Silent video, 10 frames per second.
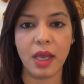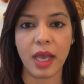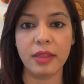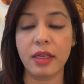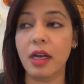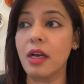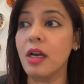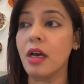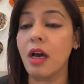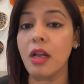And there are
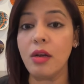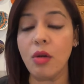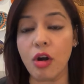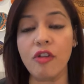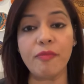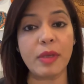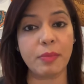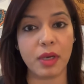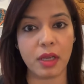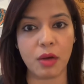a lot of
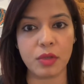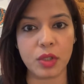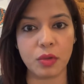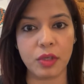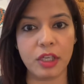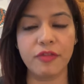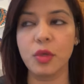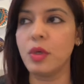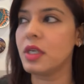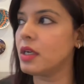people around you. If
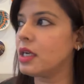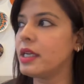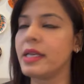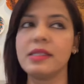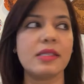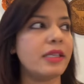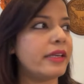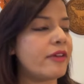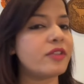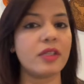you turn and see
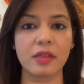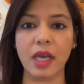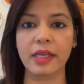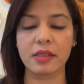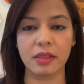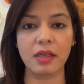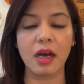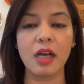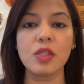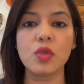left and right, there
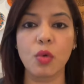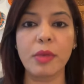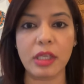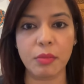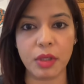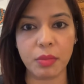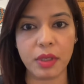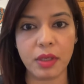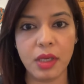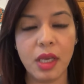are so many people.